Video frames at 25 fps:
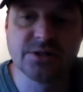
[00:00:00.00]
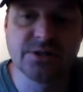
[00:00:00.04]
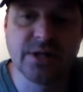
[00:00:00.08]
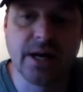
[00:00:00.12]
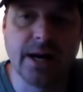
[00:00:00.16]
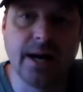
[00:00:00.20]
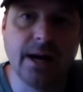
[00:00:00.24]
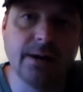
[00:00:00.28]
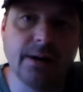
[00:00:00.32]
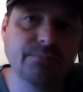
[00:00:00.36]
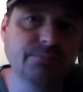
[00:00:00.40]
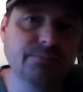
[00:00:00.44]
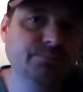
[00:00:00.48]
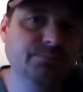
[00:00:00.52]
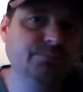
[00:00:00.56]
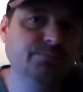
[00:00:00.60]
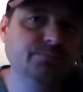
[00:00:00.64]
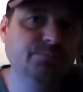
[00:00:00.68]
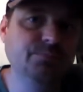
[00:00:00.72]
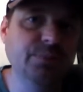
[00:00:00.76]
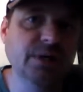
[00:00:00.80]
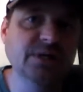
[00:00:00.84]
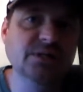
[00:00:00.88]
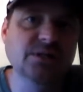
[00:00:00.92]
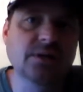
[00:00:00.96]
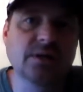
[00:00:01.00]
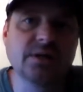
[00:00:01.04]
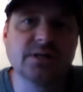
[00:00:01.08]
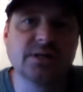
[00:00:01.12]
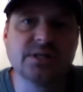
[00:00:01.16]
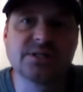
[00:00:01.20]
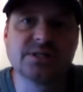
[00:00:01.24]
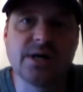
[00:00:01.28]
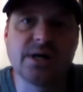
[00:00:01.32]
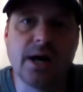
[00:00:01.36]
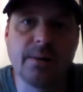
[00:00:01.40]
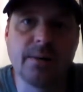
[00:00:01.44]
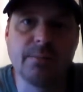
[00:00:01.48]
I basically
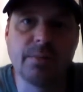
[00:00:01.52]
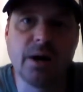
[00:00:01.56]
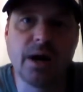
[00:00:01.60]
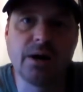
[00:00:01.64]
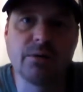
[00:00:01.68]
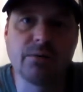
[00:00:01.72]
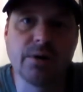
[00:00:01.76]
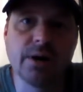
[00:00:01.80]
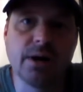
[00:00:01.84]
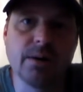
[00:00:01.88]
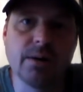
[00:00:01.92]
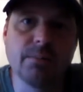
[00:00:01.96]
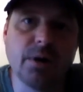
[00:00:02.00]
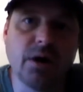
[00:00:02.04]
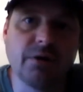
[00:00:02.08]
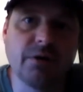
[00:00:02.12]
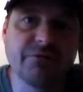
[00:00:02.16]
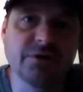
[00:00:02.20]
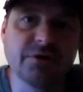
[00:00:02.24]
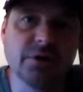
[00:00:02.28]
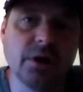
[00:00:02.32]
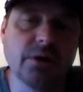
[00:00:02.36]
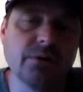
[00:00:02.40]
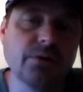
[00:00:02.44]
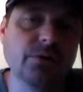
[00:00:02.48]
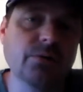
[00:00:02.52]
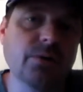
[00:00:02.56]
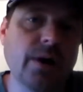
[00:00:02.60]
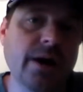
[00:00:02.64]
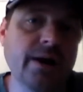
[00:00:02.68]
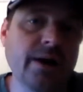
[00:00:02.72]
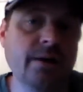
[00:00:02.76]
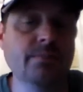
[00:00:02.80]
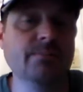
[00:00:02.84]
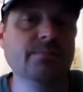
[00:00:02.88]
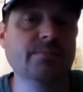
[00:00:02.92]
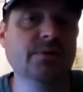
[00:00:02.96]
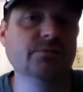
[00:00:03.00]
designed my ramp off another
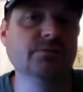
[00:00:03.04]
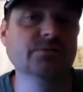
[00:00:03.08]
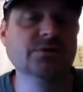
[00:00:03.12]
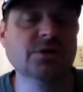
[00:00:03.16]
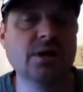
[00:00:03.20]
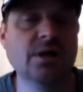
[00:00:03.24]
ramp that was in